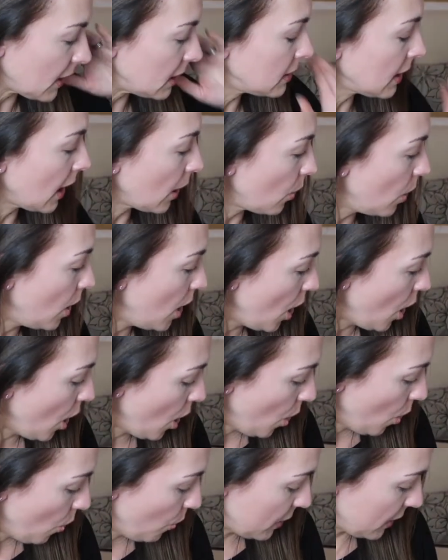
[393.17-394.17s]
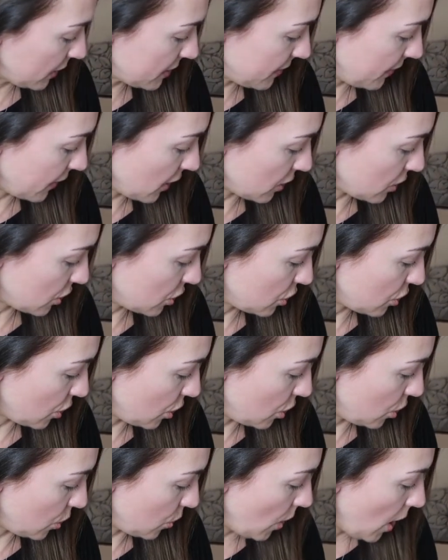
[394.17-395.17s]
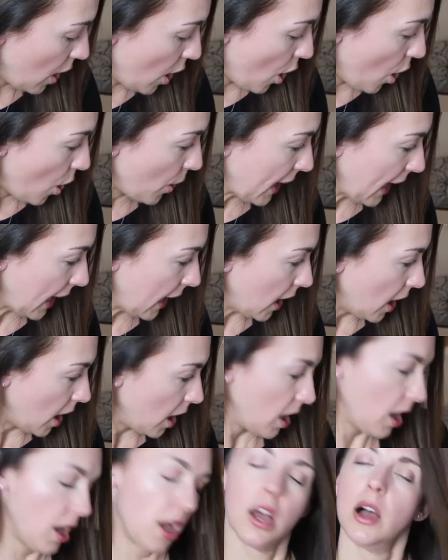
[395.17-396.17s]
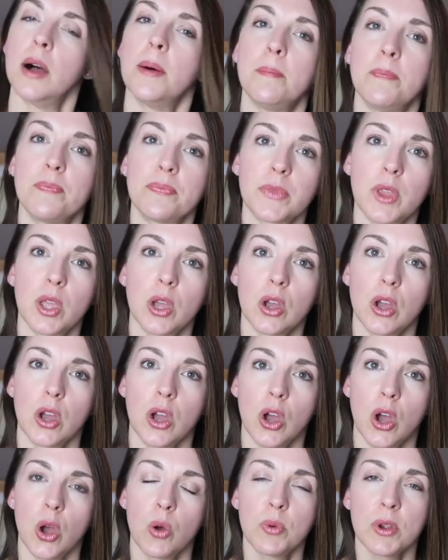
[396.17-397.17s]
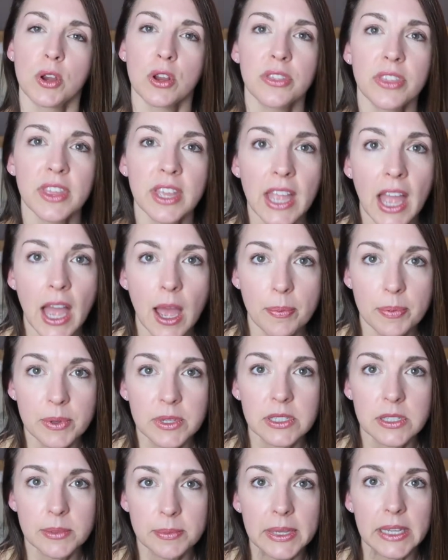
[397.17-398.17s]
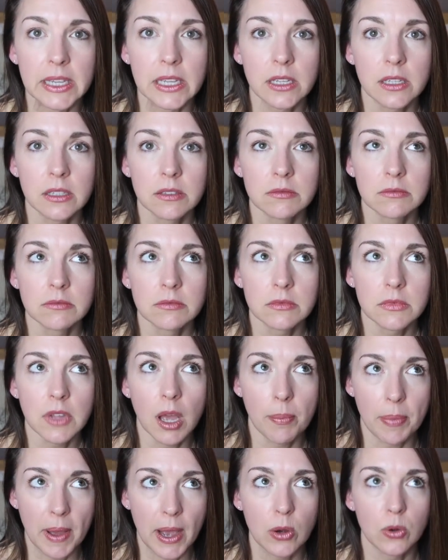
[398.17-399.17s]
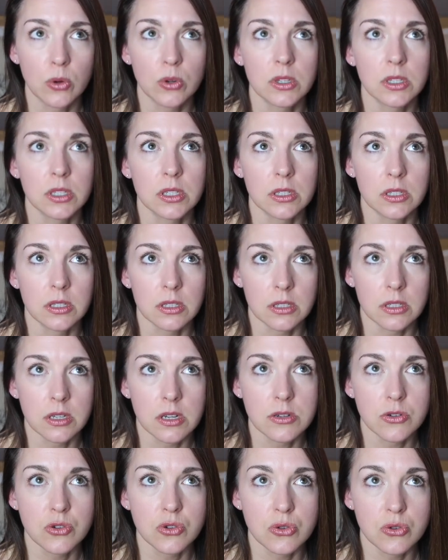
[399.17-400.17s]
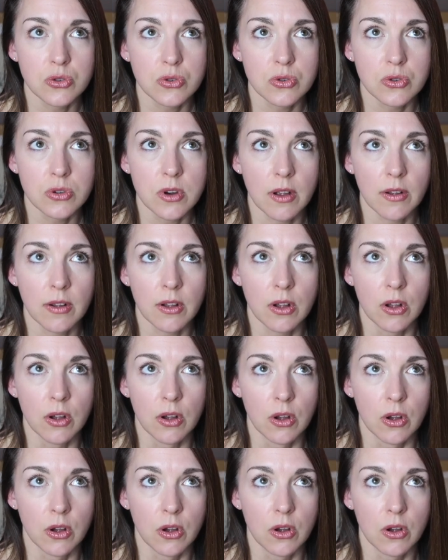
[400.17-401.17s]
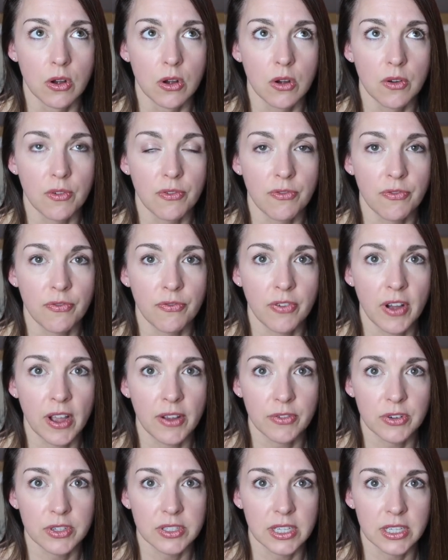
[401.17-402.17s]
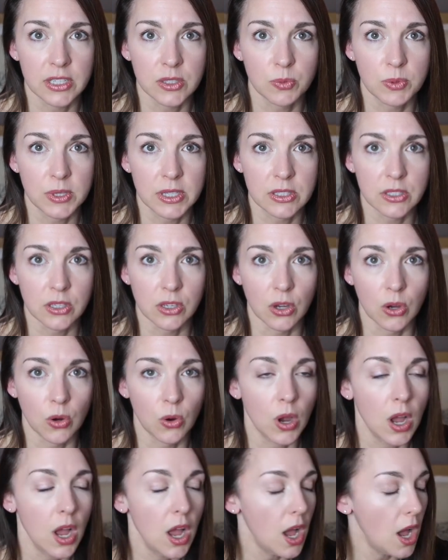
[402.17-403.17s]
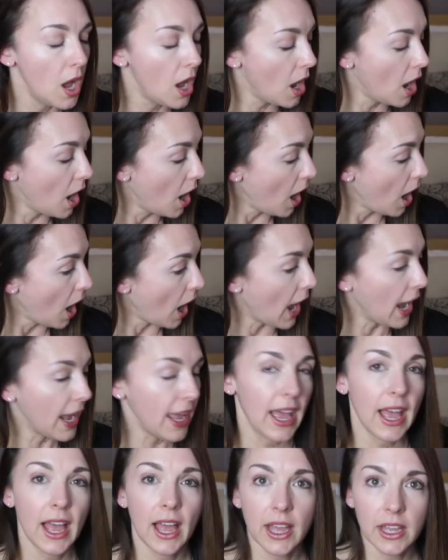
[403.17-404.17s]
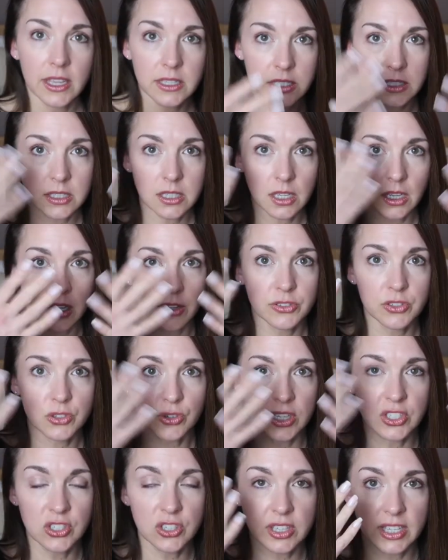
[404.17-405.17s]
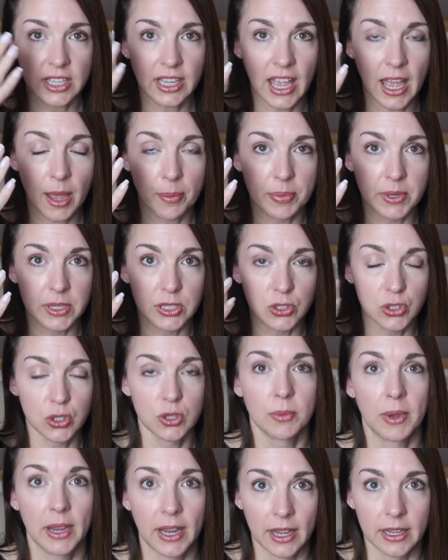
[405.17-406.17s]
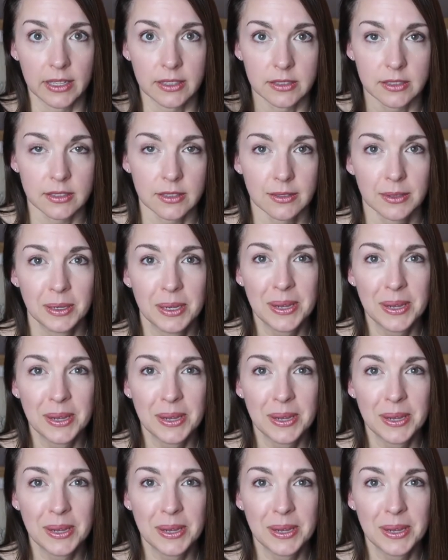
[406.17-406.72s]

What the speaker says: Now, what else have I got to show you? Okay, a weird thing happened to me about 5 or 6 weeks ago. I had a strange thing happen to my eyes.